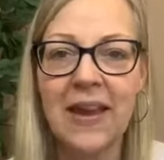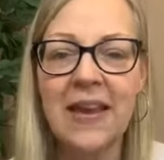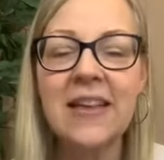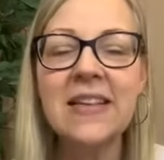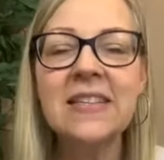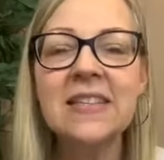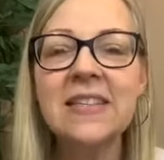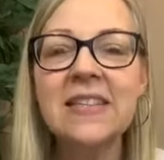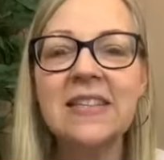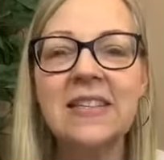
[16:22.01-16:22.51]

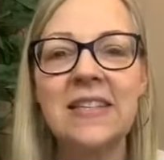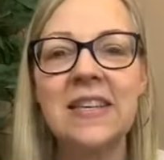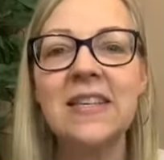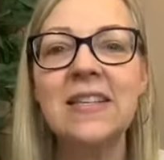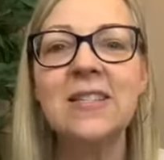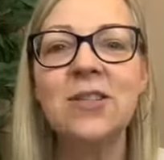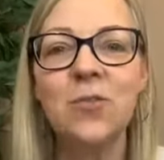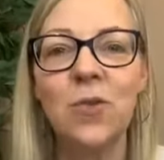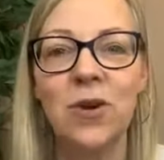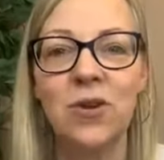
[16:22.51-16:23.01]
He's just
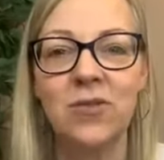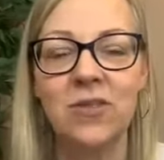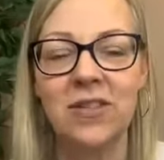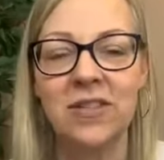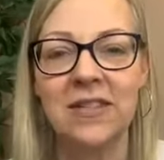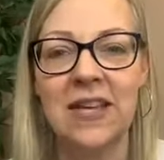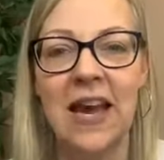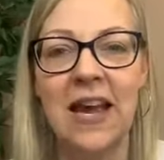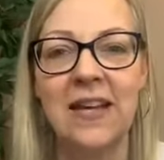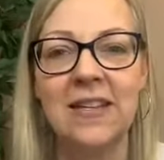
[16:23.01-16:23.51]
he's the one who
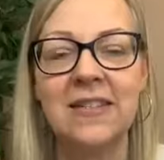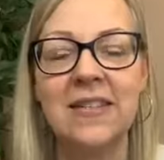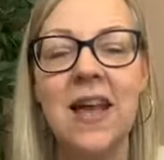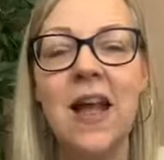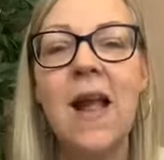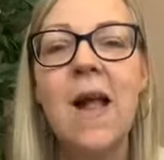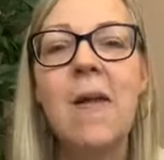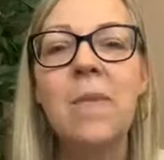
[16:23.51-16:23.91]
decides.